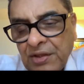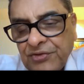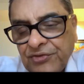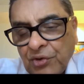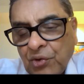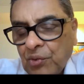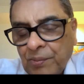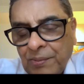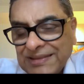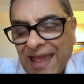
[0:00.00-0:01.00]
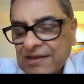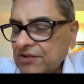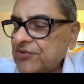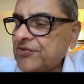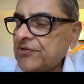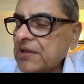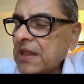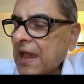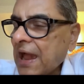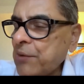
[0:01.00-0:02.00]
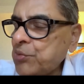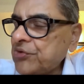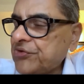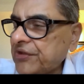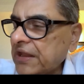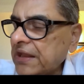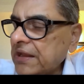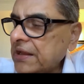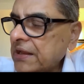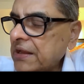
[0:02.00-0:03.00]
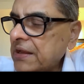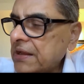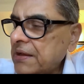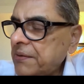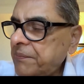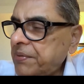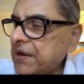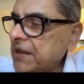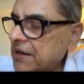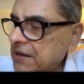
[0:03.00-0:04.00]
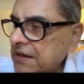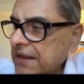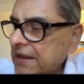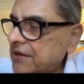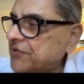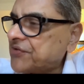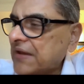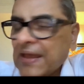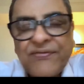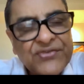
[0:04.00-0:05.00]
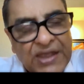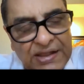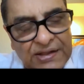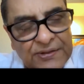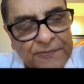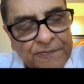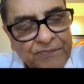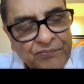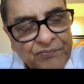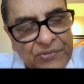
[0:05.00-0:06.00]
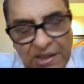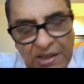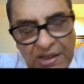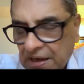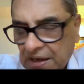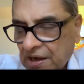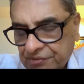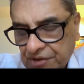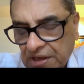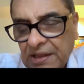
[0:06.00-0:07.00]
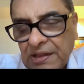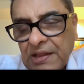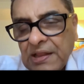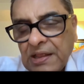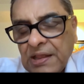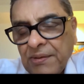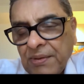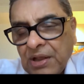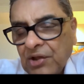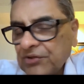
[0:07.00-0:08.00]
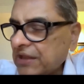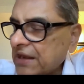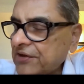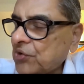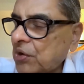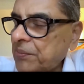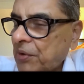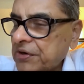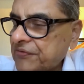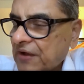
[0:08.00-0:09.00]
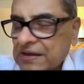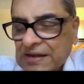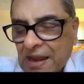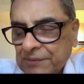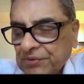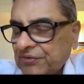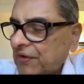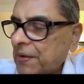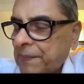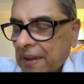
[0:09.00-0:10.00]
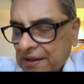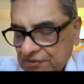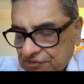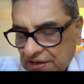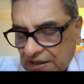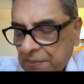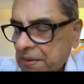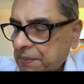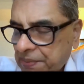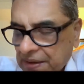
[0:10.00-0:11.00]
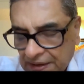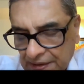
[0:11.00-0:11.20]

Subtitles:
So, but that is, I would say, pretty early in its life cycle in our country, because that is called modified atmosphere packaging, MAP.